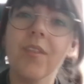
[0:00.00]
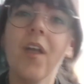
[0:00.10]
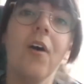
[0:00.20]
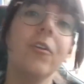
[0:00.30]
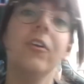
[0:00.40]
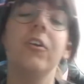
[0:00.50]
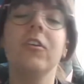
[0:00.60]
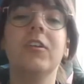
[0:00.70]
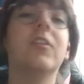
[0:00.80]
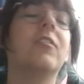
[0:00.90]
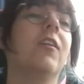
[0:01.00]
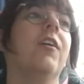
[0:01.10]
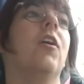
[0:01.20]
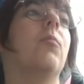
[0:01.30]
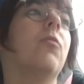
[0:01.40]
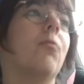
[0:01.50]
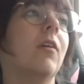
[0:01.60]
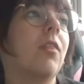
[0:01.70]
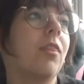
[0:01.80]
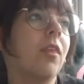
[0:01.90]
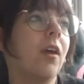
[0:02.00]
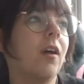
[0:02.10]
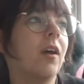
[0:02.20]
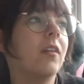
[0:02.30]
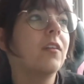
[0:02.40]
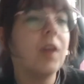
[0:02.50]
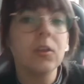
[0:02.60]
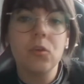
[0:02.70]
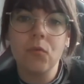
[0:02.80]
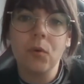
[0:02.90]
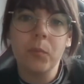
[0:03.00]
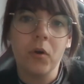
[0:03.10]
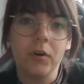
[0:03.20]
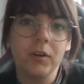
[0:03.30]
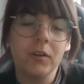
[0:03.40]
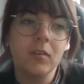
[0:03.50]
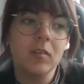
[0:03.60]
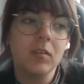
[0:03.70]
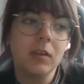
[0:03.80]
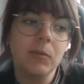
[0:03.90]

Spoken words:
all the goodness that comes with the natural products.